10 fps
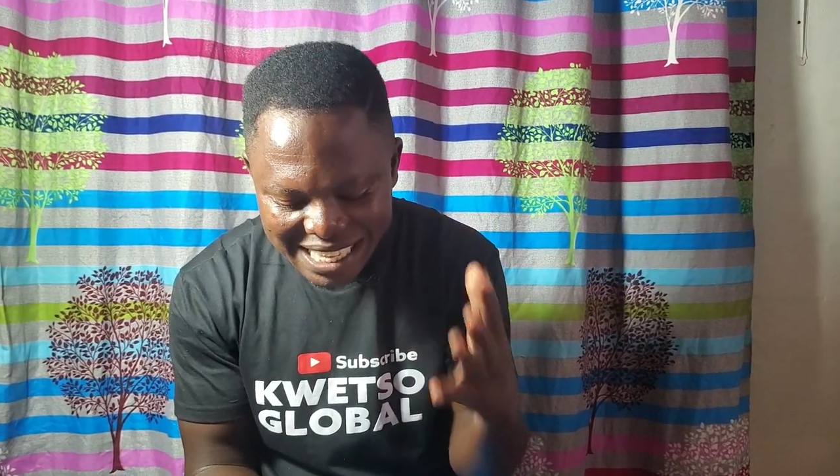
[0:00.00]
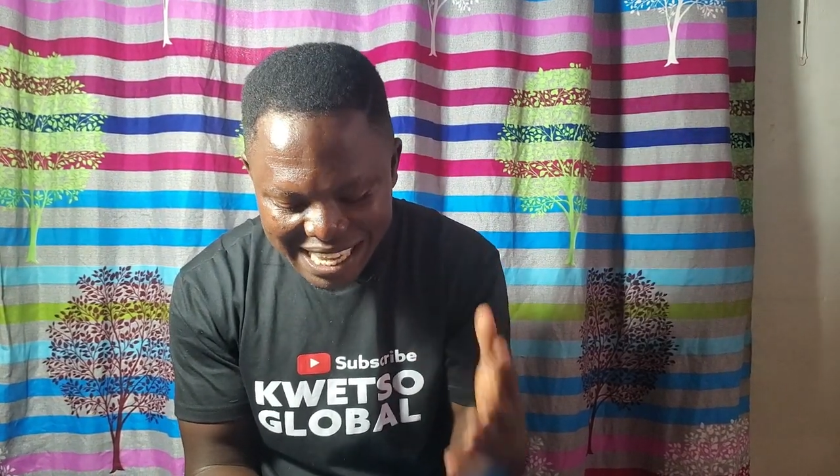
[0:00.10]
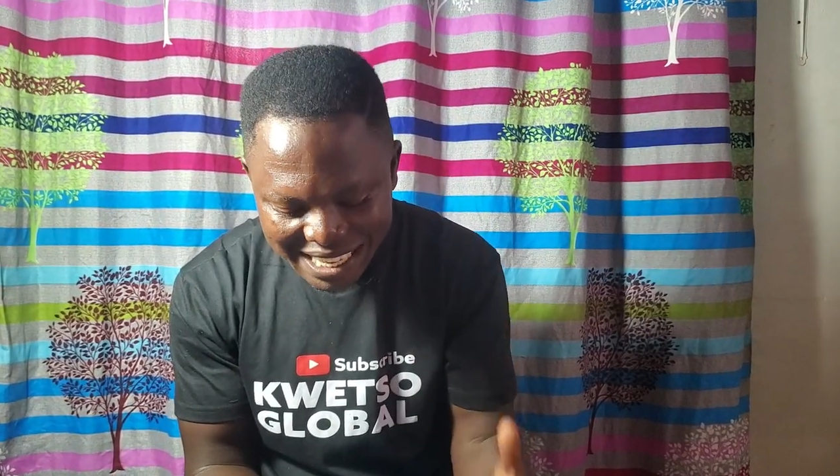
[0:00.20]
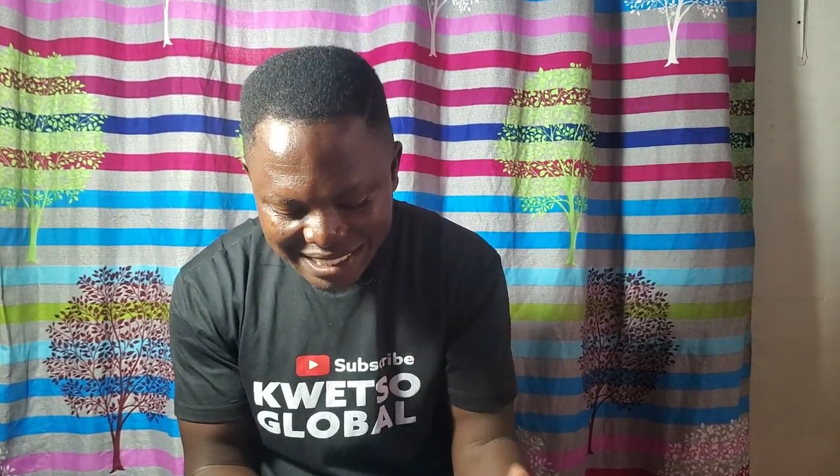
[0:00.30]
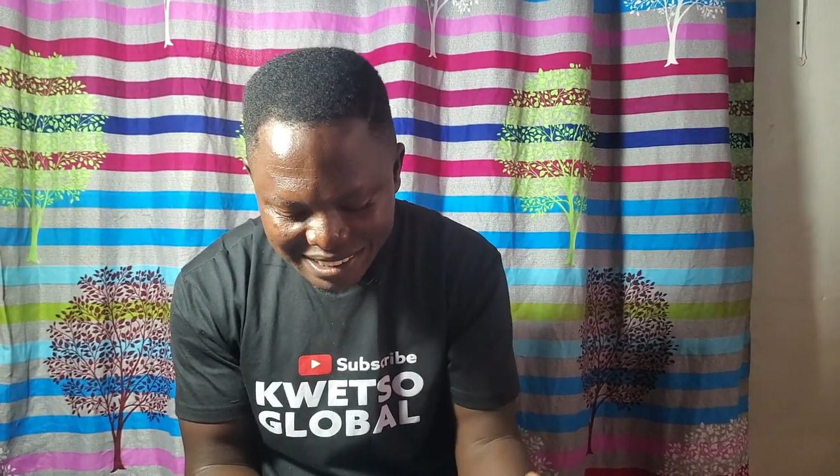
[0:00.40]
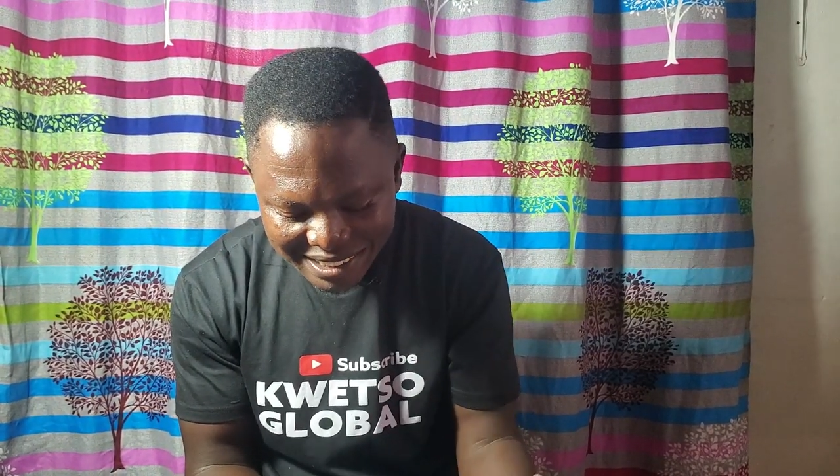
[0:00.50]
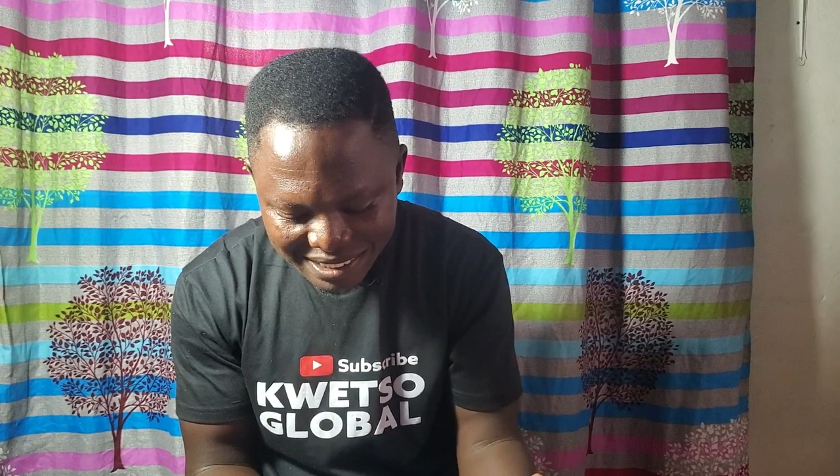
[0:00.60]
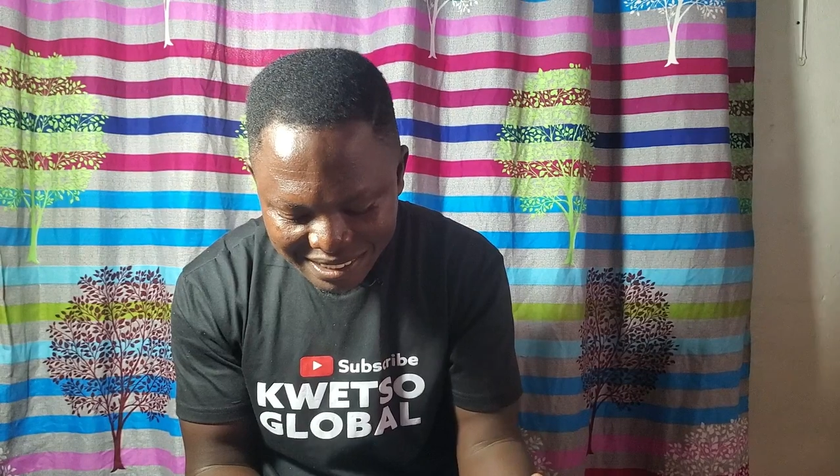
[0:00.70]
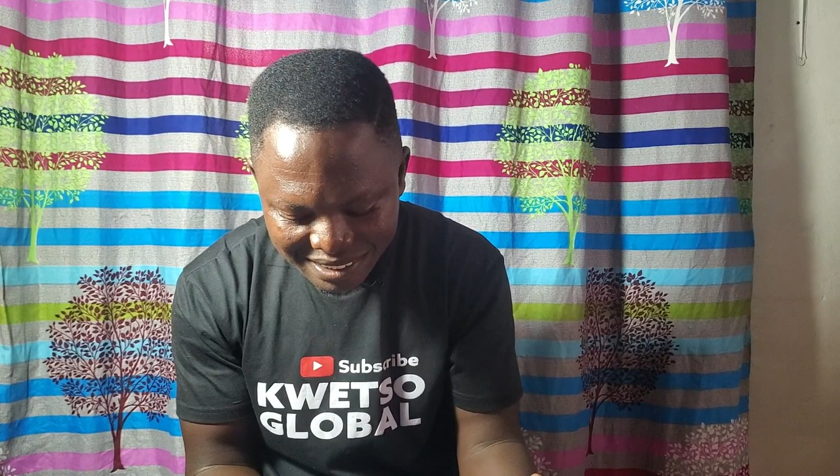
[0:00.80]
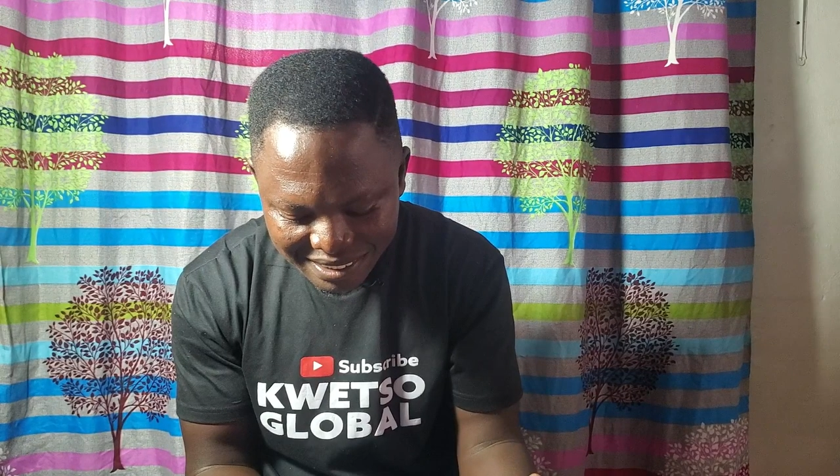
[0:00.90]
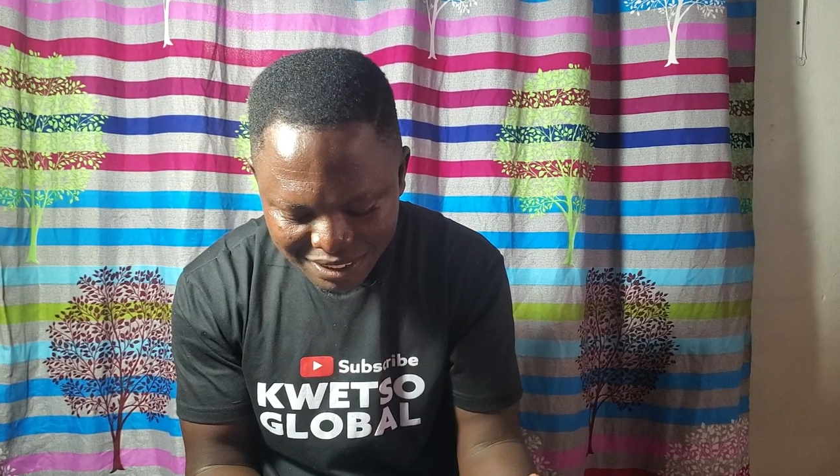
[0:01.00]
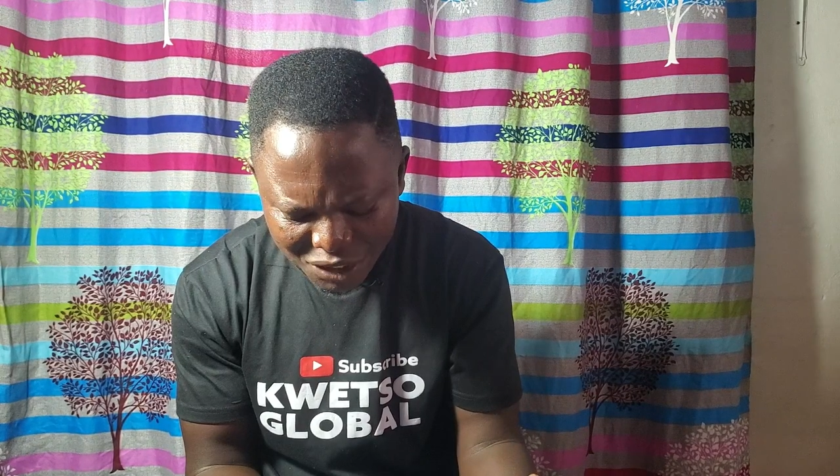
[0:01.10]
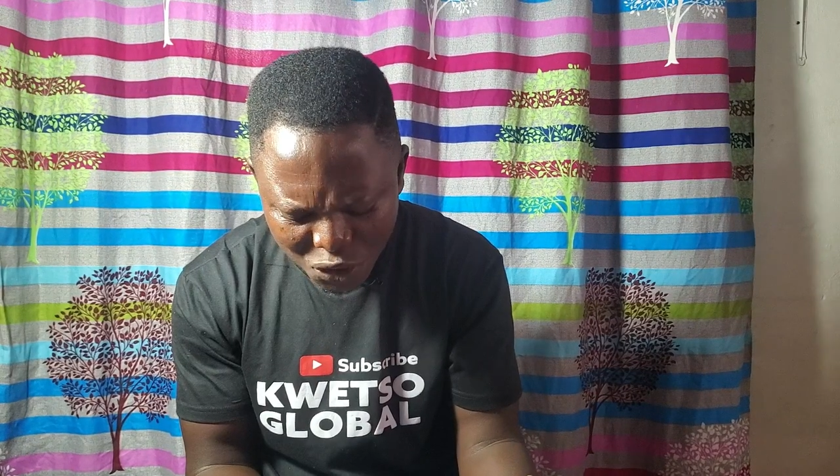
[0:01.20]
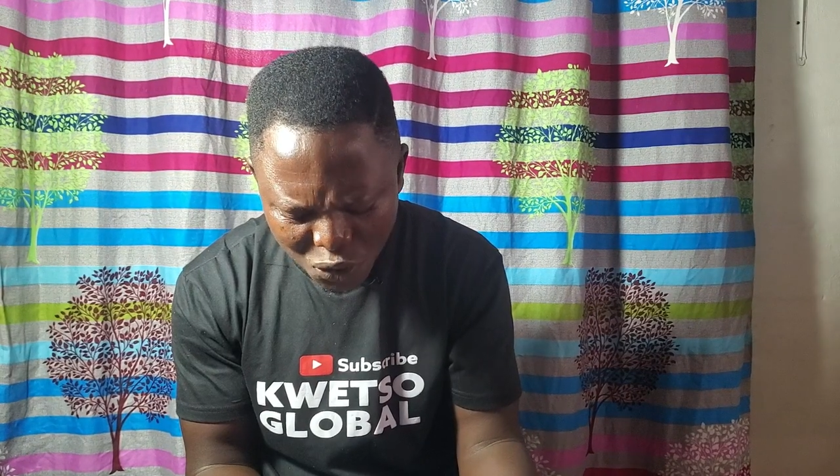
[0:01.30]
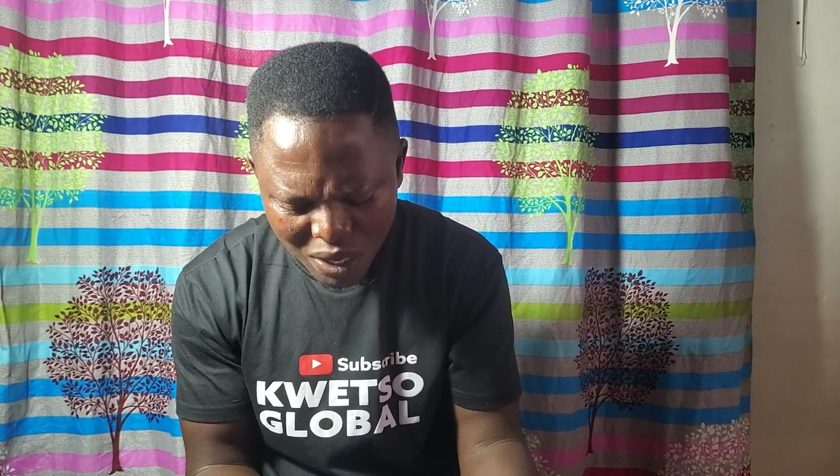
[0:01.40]
years.
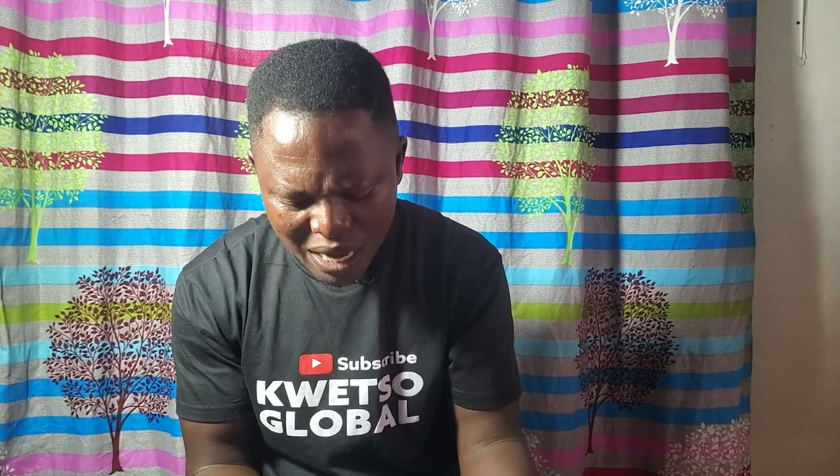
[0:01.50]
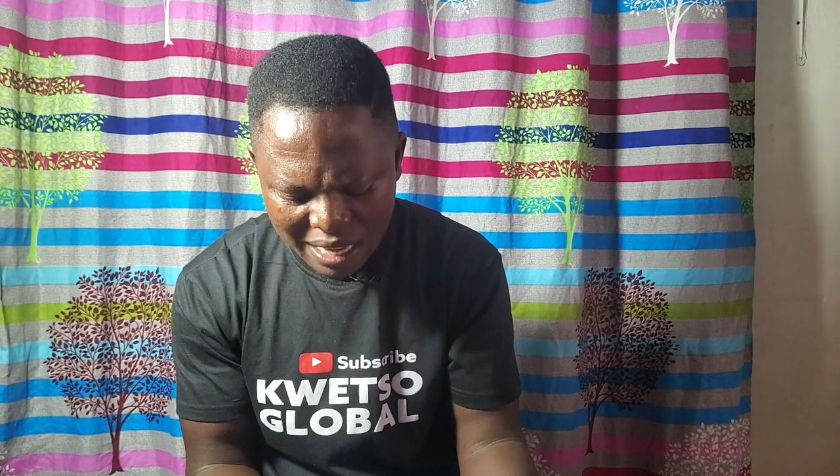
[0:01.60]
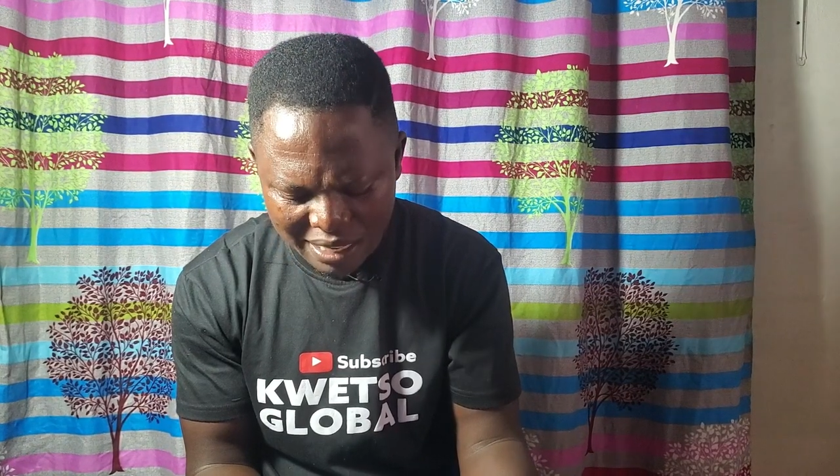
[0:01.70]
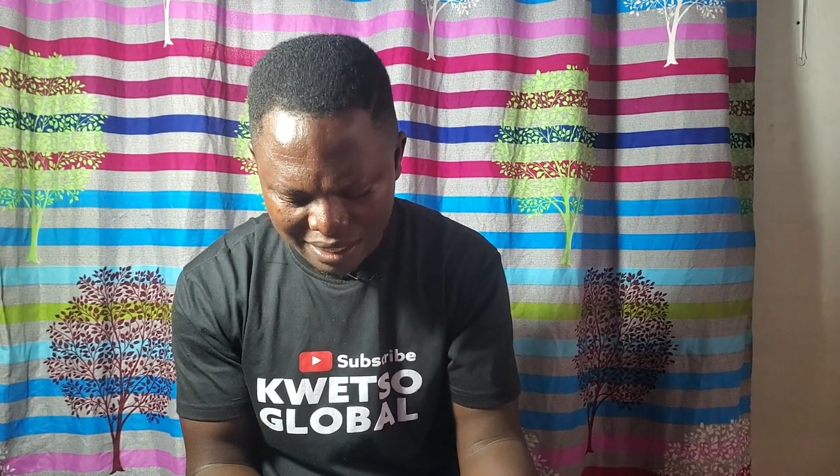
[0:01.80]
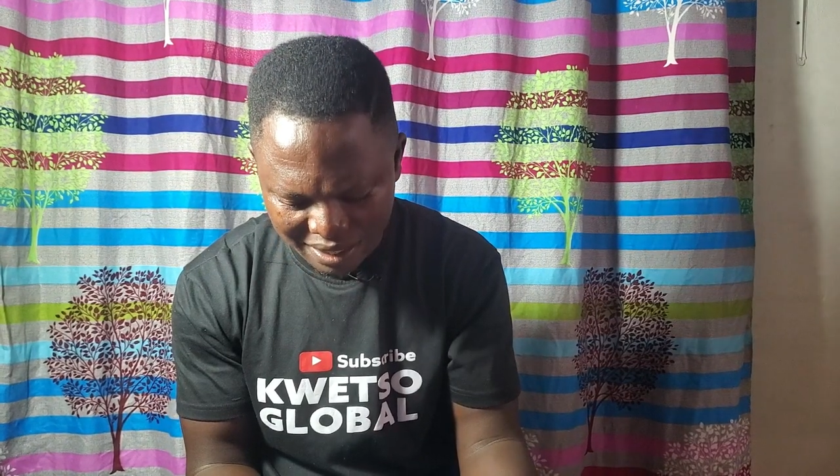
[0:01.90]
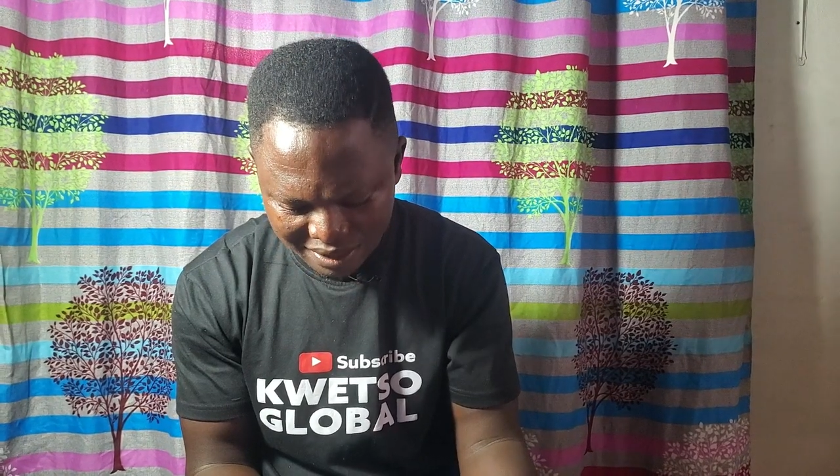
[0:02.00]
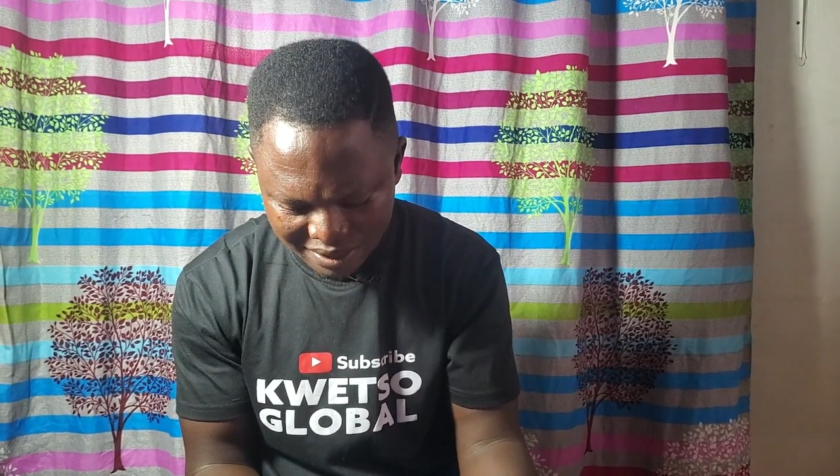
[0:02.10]
You liar."